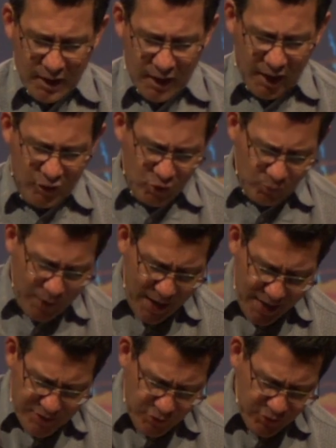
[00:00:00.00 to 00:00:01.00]
And your
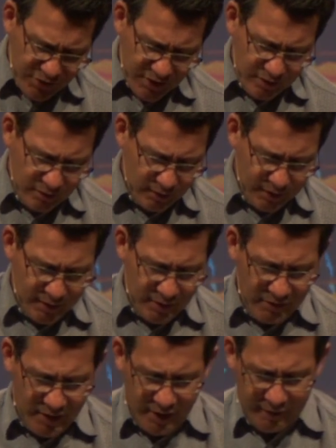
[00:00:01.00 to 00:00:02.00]
pastors need to lead in
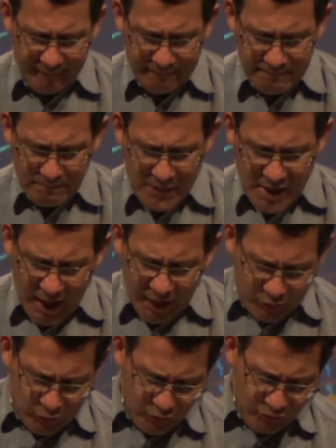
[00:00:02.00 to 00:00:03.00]
that.
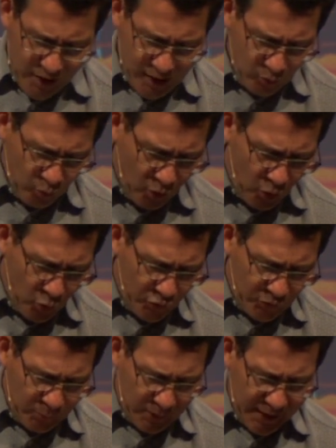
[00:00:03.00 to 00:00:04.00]
And you've got a role to
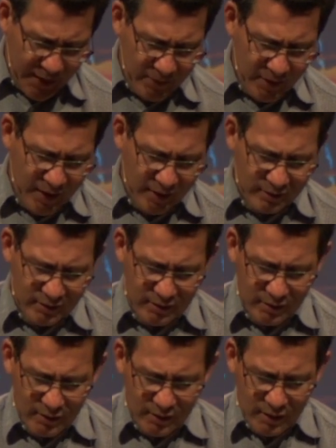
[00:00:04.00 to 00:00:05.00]
play in that.
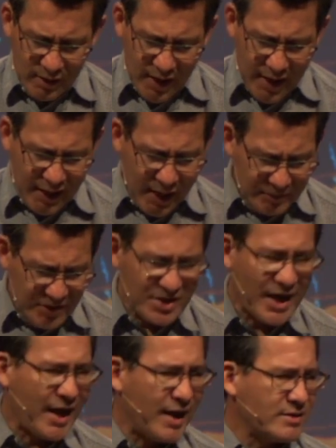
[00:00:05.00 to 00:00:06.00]
And I'm just
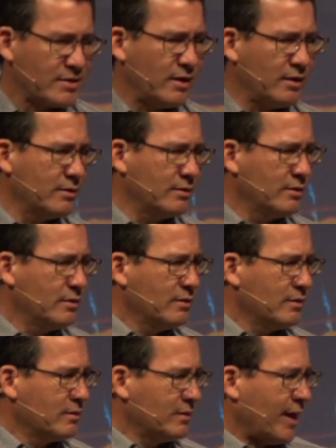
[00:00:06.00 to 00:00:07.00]
asking
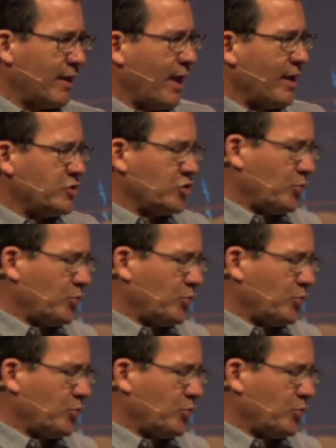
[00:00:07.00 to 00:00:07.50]
that as your